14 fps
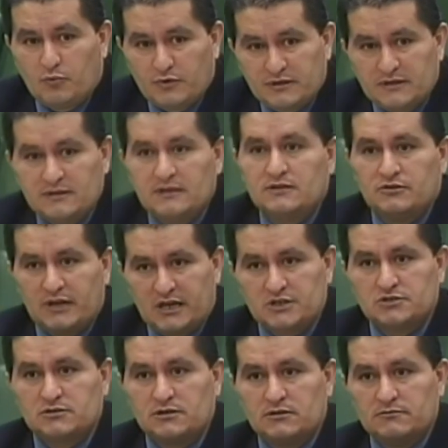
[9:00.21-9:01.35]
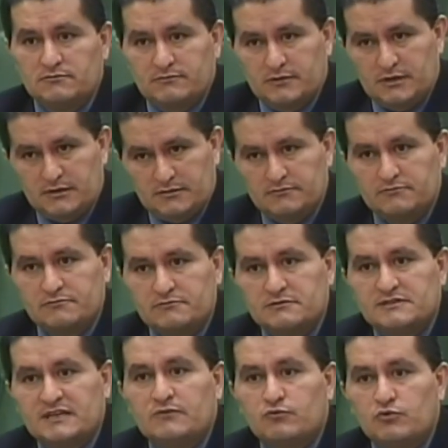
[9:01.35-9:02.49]
within the international
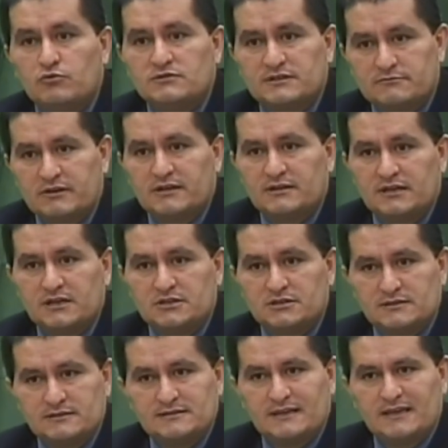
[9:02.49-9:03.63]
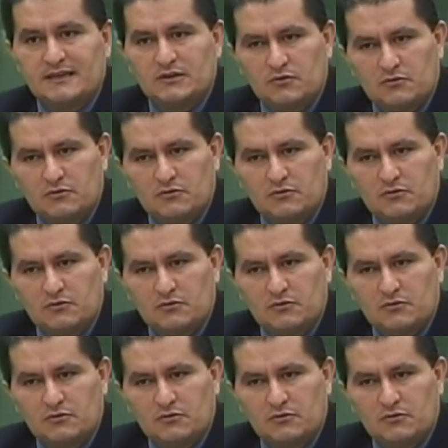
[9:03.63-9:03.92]
set rules and regulations, like